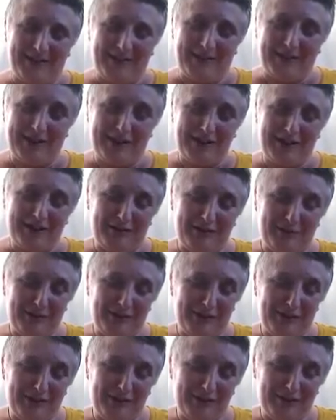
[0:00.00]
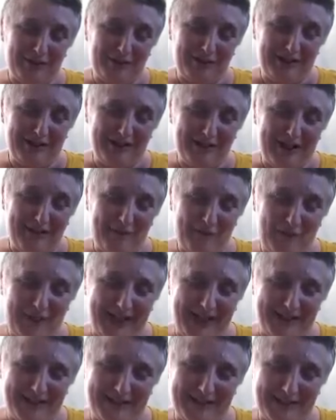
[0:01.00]
We just want you to love
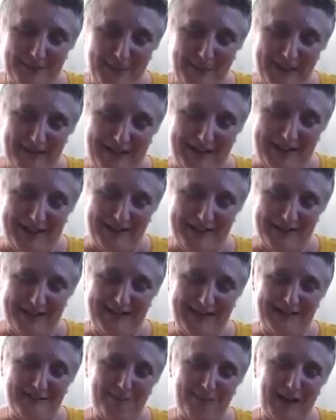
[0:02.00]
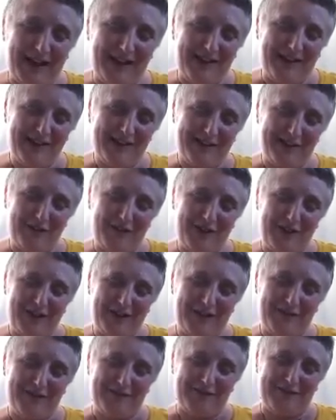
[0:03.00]
that spirit. It is part of
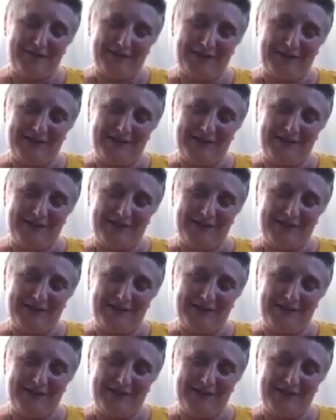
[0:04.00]
you.